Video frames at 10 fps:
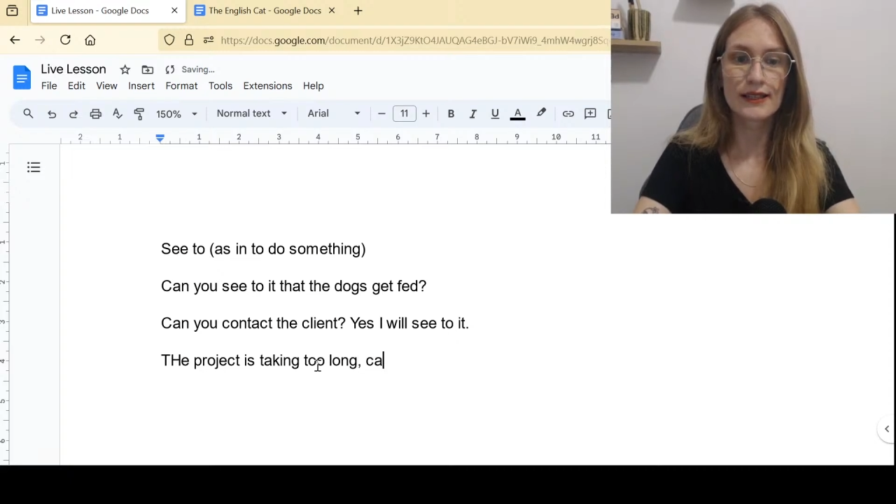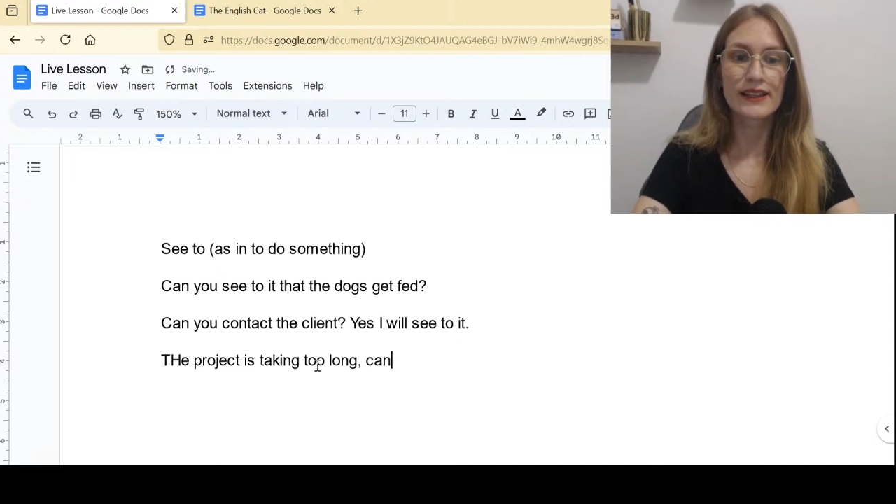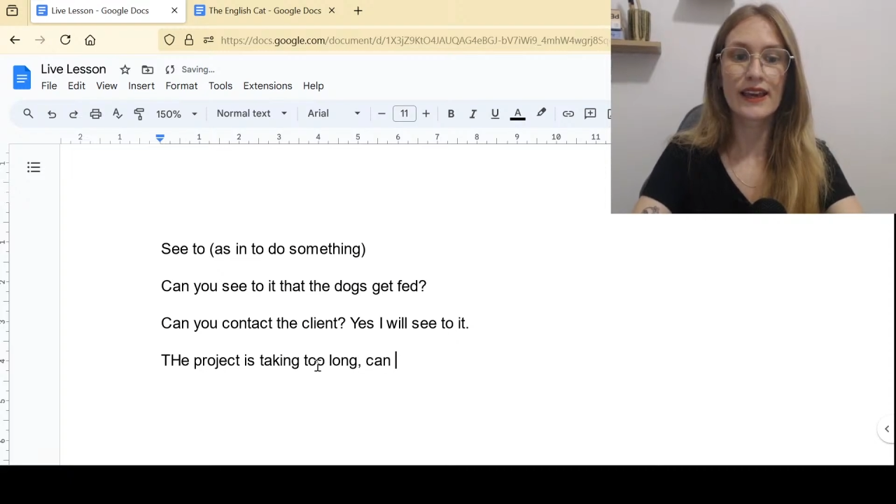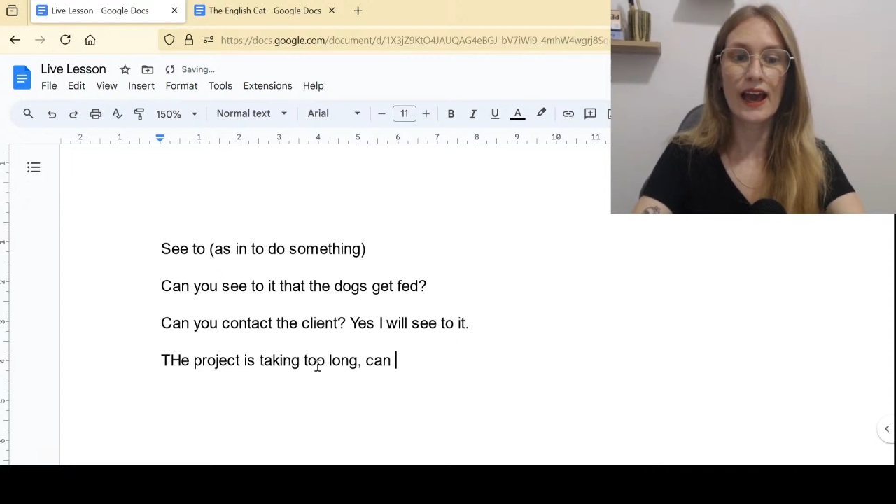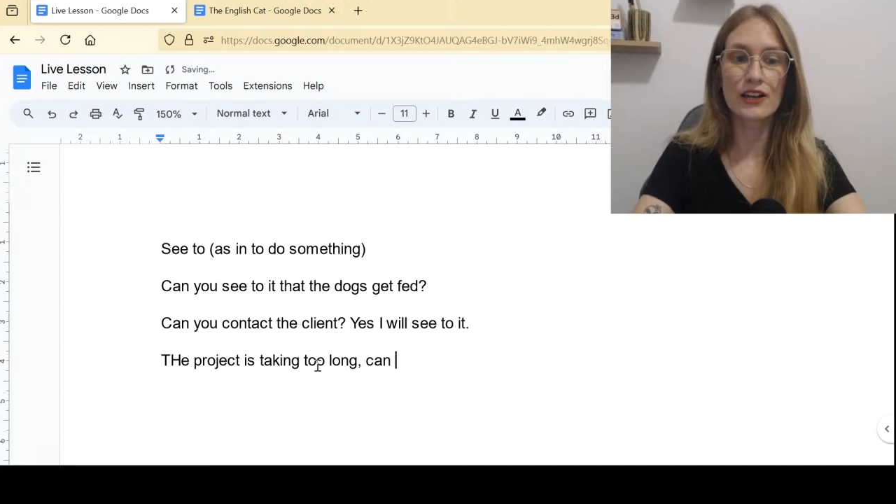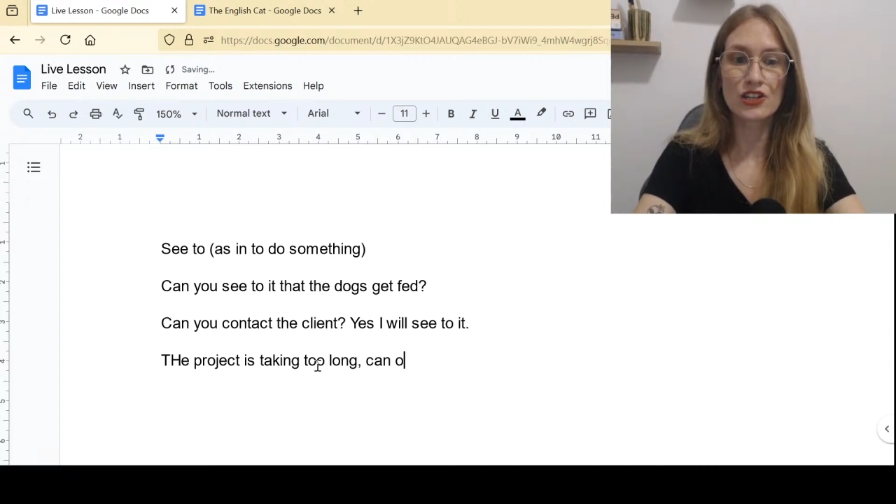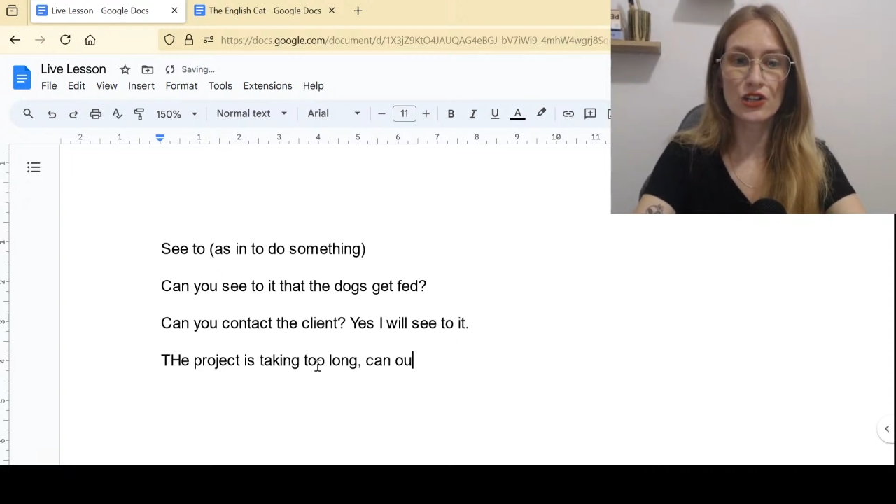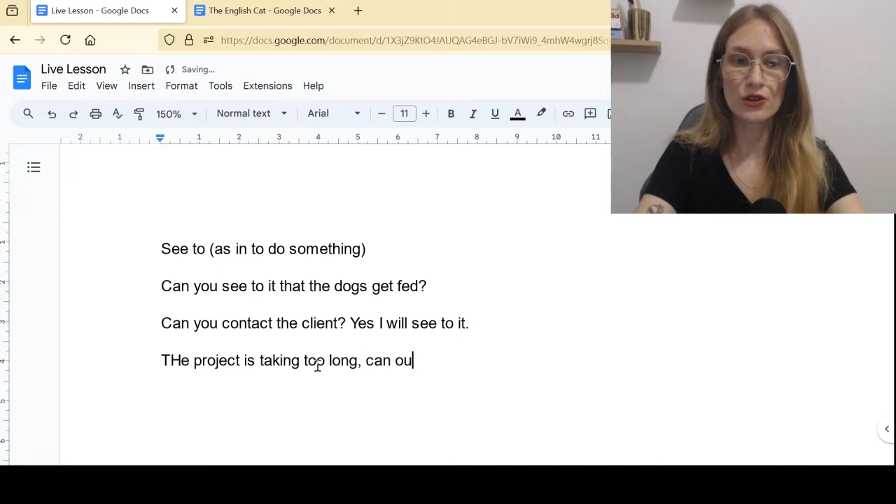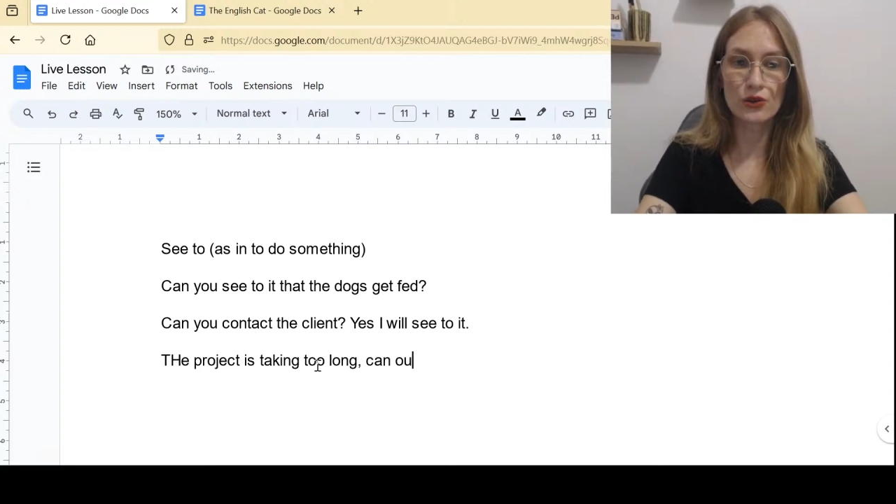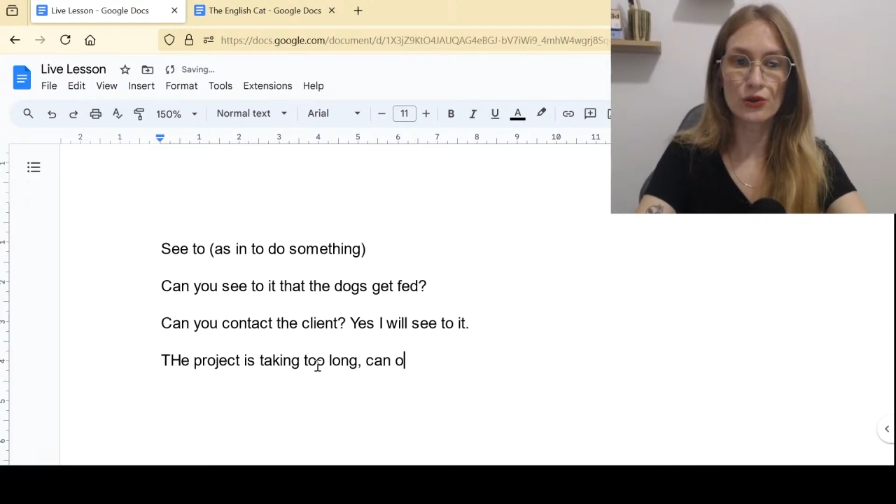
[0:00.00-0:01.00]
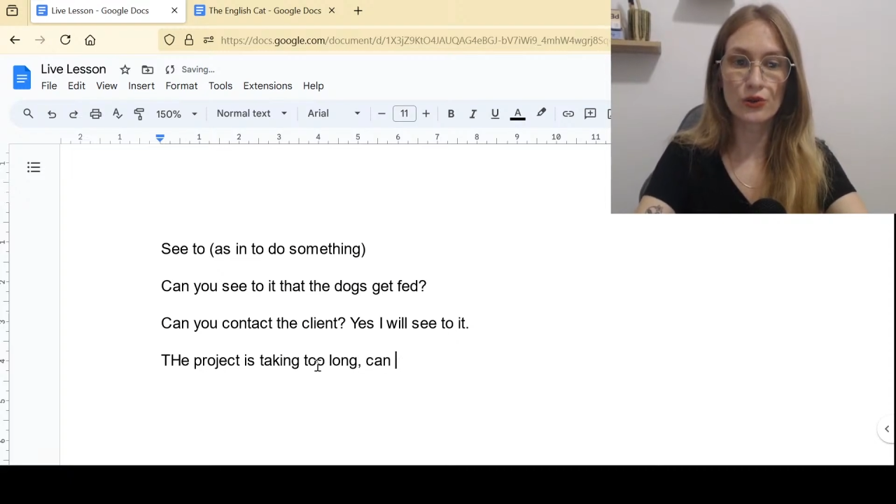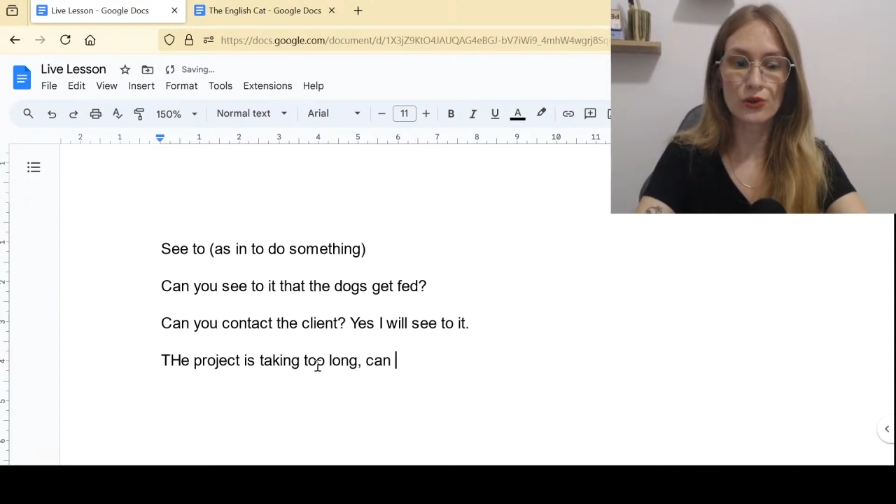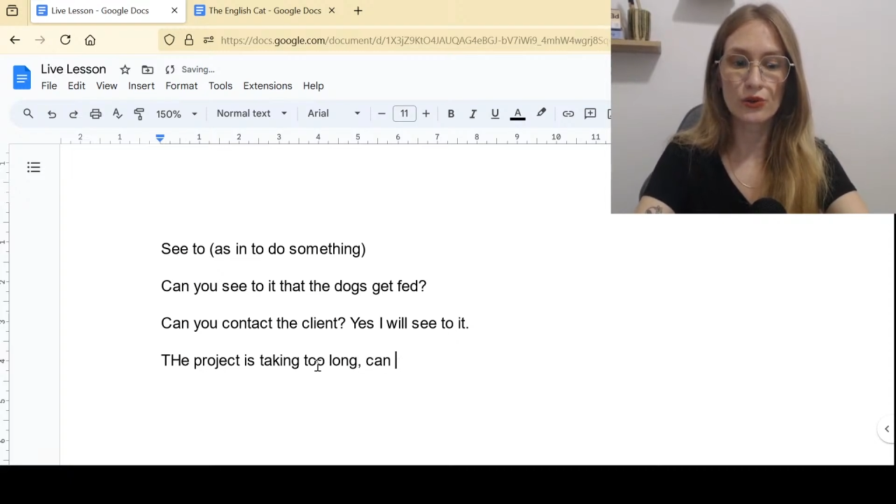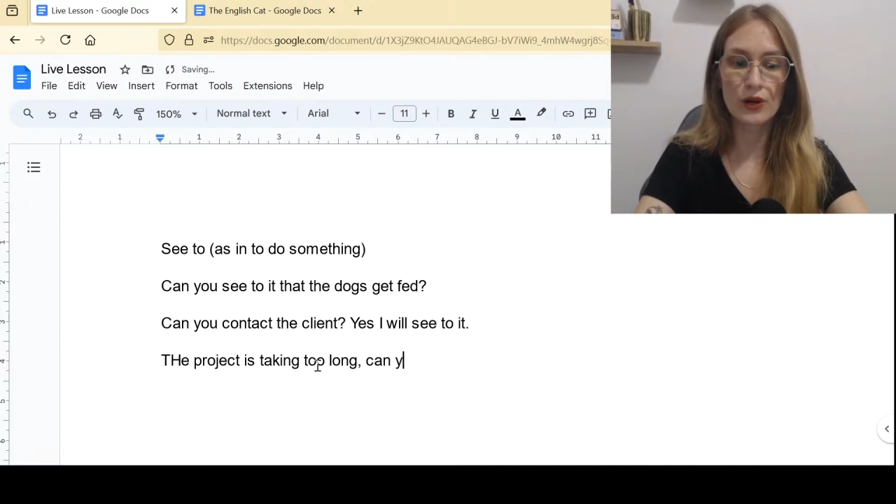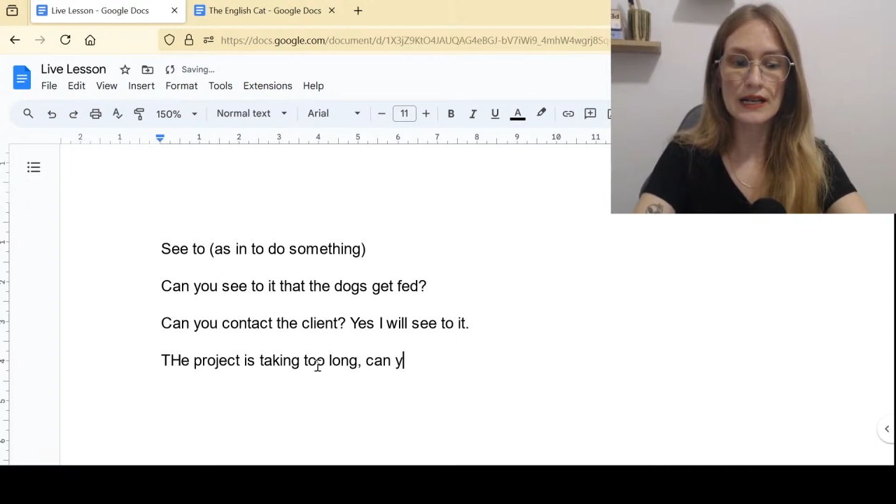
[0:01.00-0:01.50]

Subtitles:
Can you